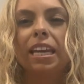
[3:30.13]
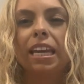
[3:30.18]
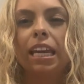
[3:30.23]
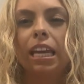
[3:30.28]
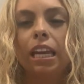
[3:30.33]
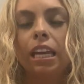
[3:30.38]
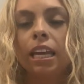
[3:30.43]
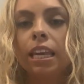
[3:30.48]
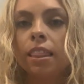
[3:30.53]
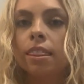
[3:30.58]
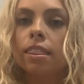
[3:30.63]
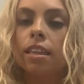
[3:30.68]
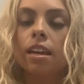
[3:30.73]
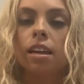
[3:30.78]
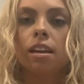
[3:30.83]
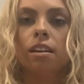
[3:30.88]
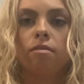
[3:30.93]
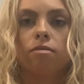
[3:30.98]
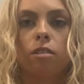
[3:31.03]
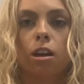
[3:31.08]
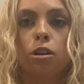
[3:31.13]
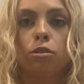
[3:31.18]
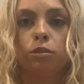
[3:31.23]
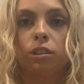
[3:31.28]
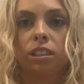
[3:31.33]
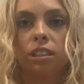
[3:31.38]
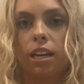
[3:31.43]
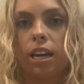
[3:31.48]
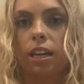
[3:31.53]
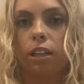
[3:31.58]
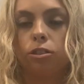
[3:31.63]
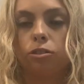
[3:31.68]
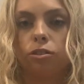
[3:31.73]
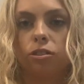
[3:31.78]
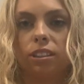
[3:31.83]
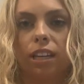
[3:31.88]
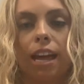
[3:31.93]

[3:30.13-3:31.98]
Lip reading: anything of those natures.